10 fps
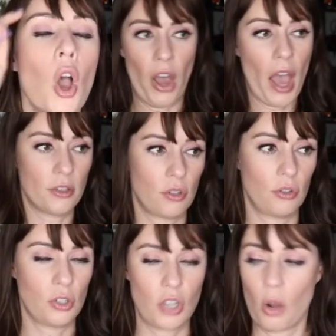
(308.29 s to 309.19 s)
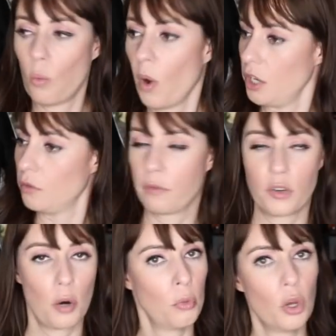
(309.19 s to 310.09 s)
Guys are just, like, waiting
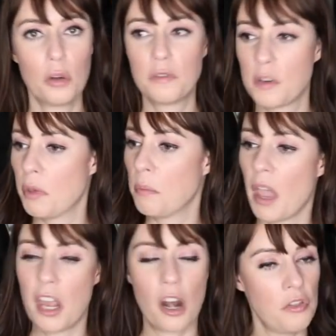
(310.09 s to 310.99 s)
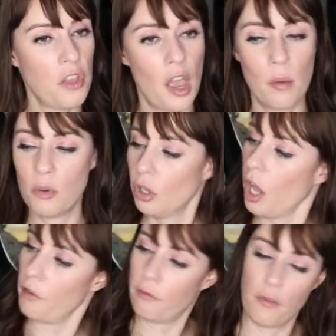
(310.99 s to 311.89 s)
for a move to be made on them to,
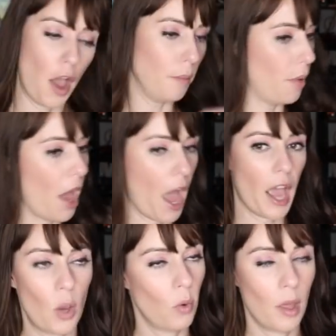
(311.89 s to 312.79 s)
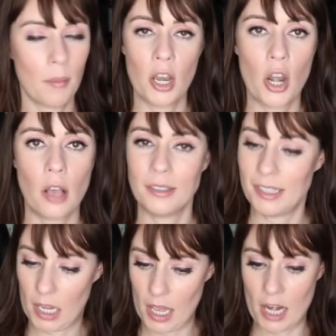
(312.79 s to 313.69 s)
like, fight back. Women, no,
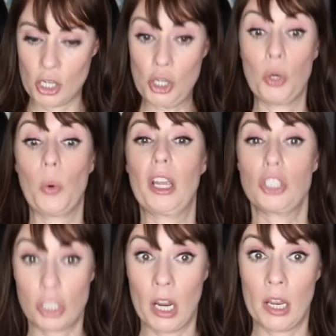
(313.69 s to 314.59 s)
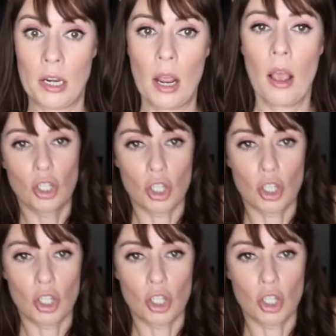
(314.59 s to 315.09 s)
it's like intuition.